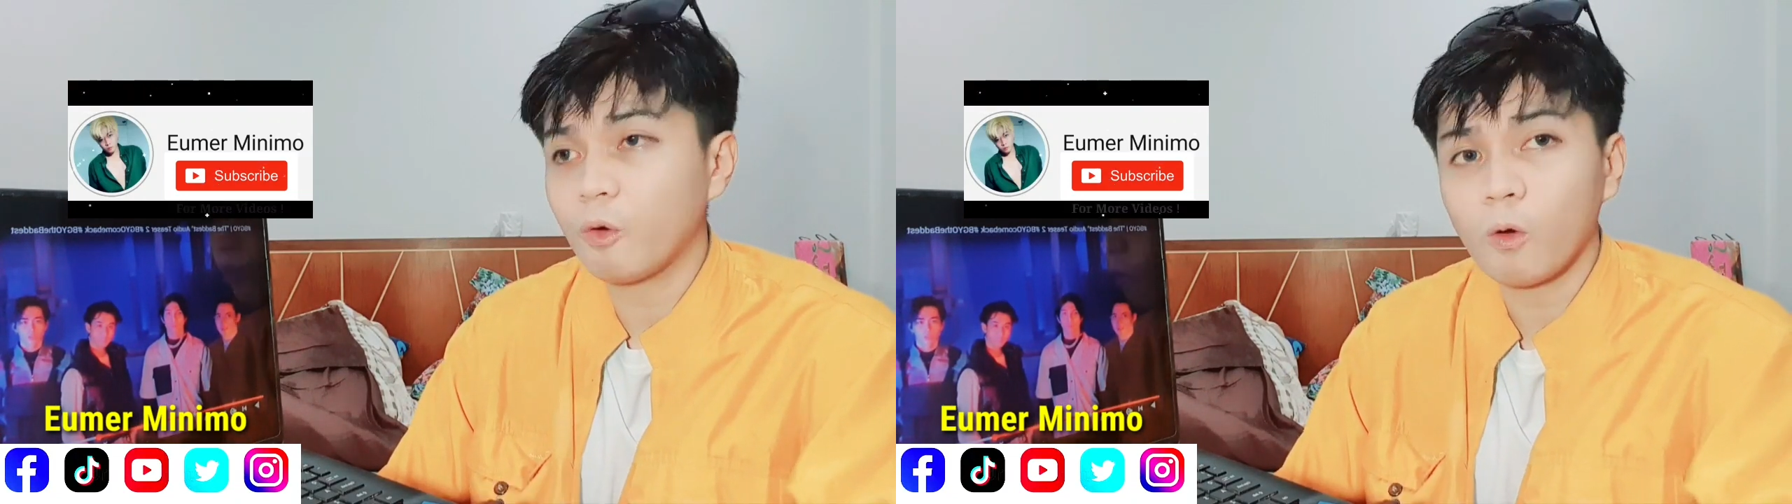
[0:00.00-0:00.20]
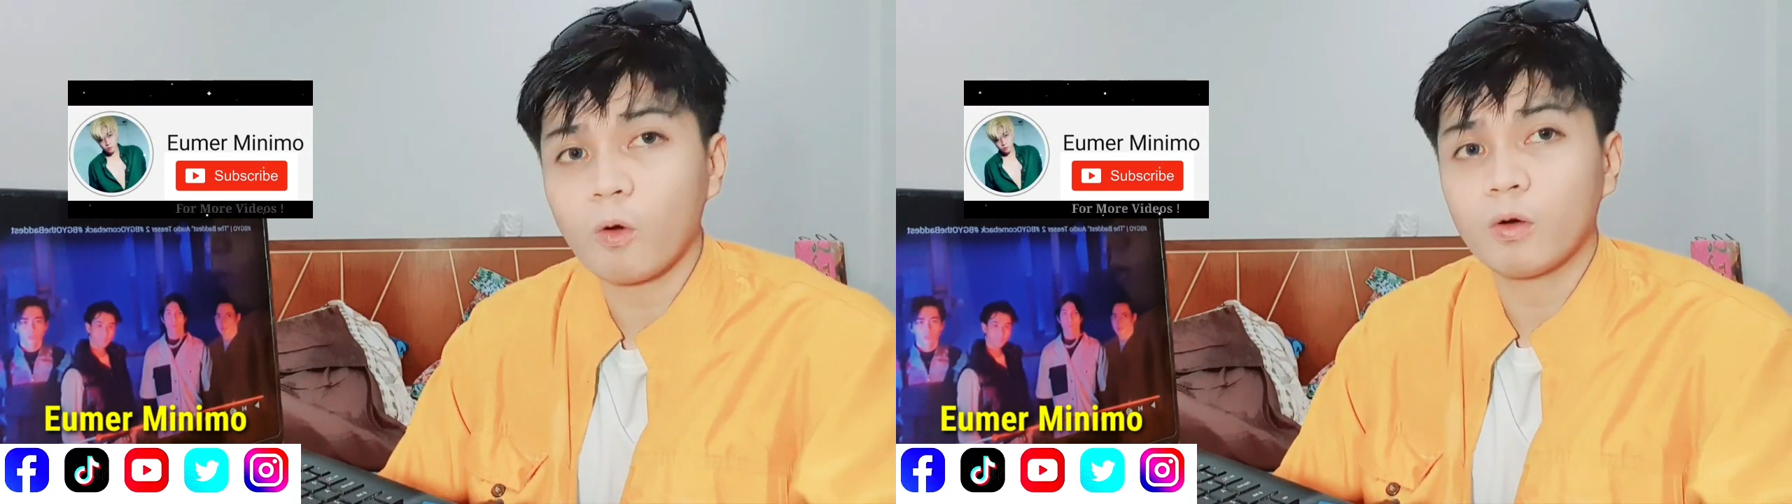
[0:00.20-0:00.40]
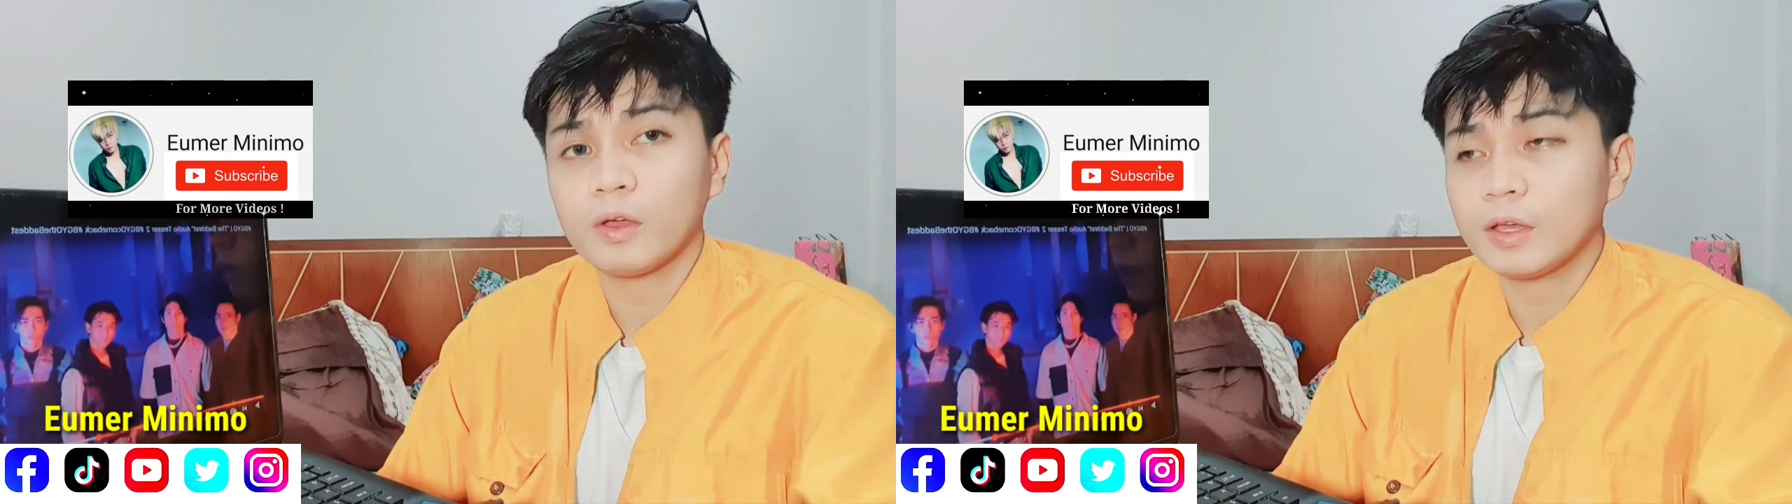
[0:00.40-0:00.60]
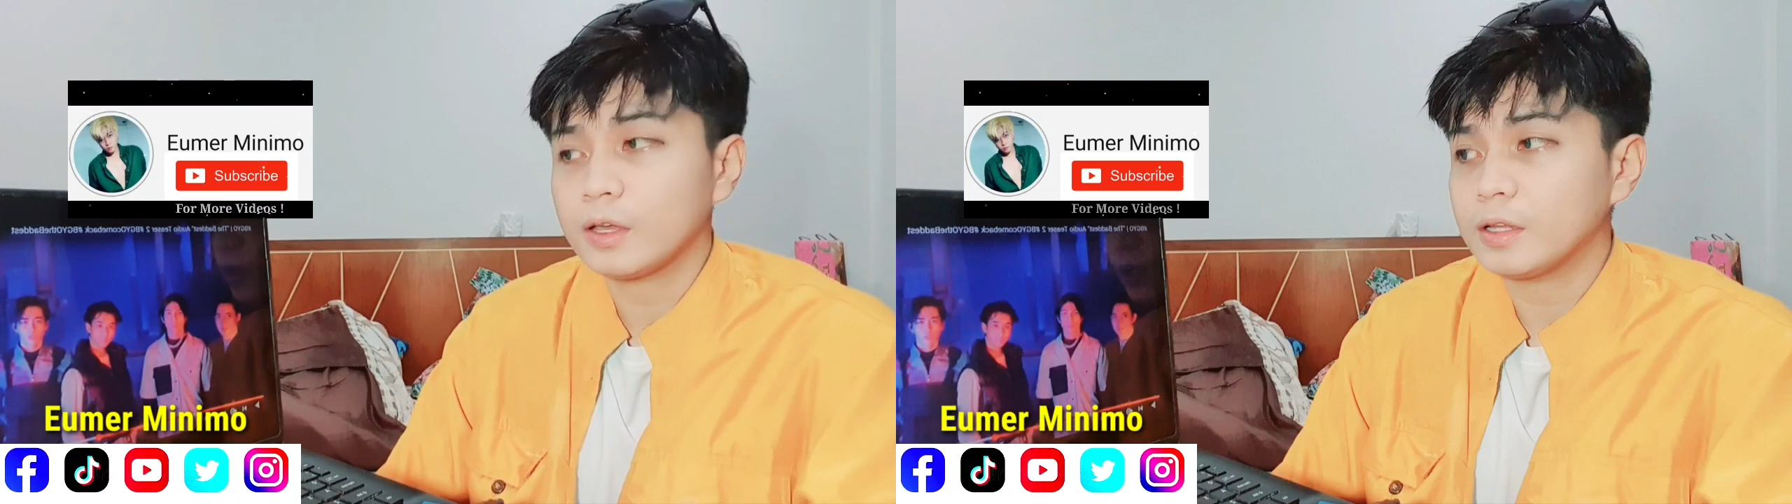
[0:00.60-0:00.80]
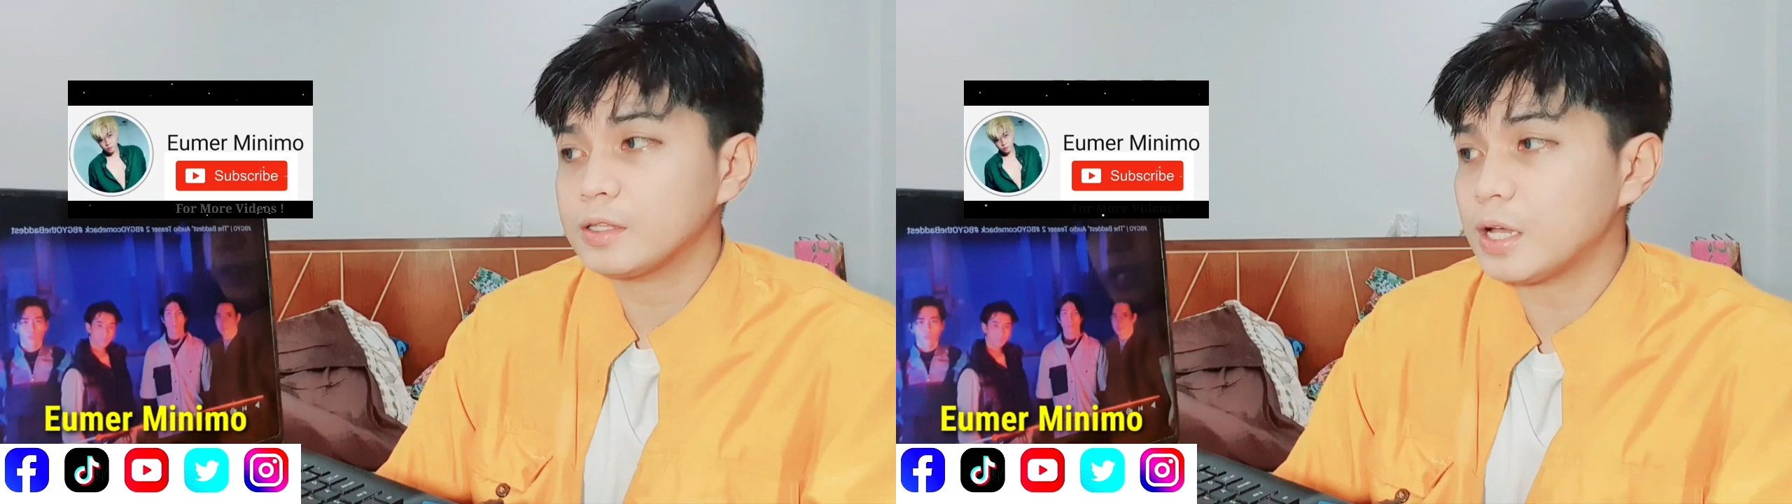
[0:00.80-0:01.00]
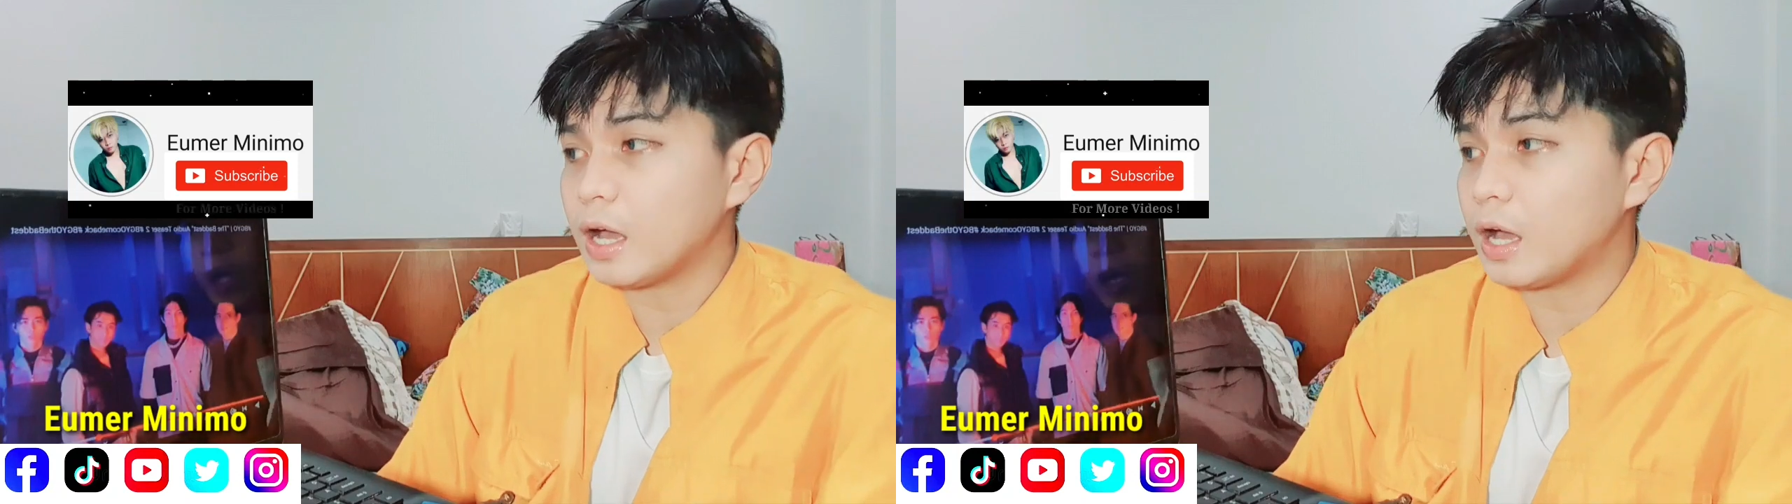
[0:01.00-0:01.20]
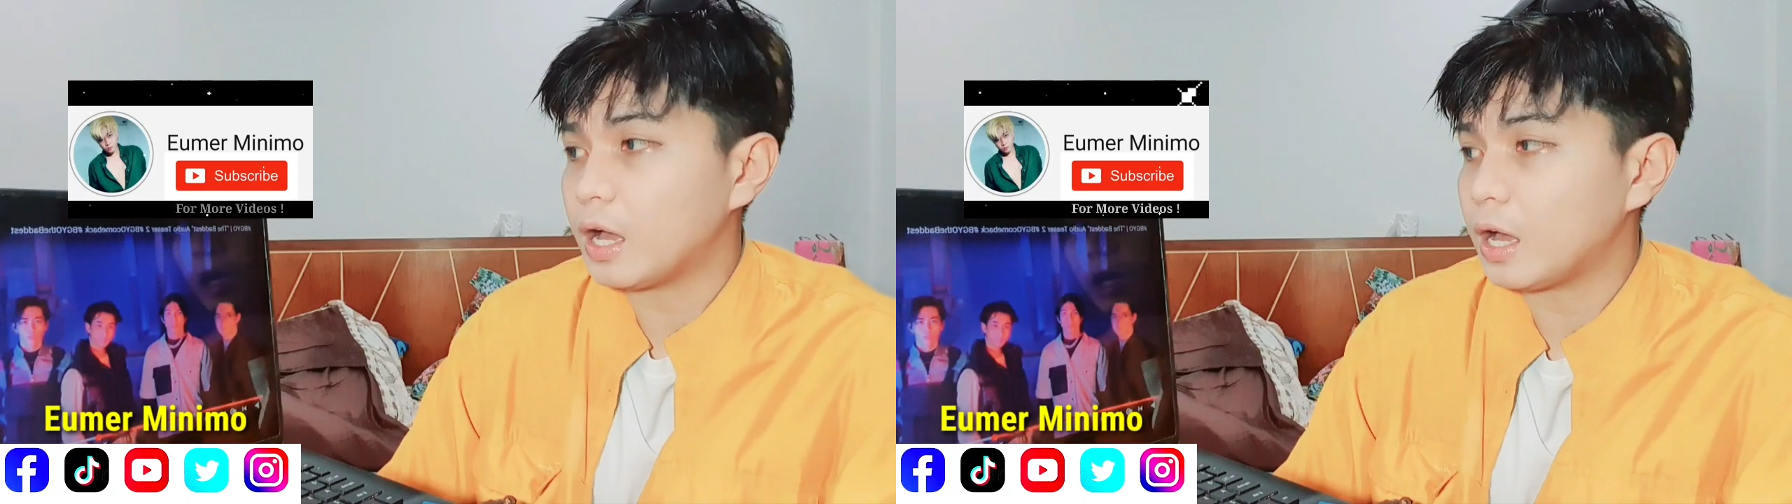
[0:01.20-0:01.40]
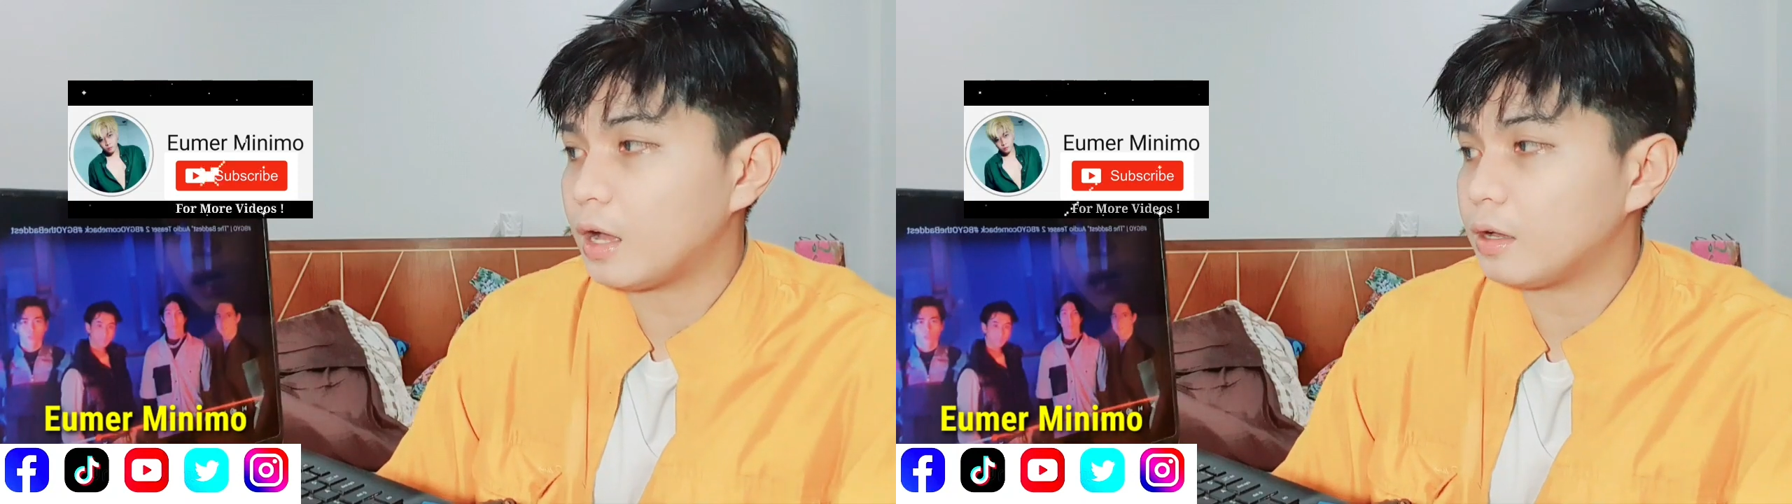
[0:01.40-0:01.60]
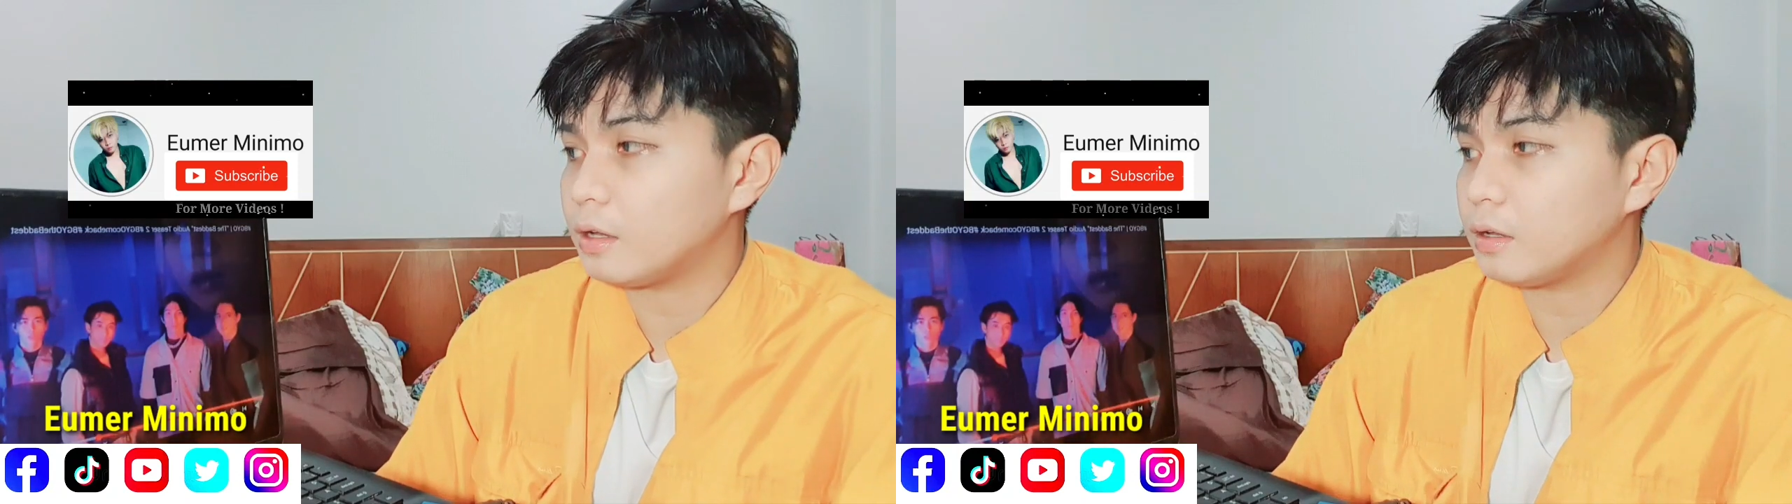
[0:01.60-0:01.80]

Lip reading: for the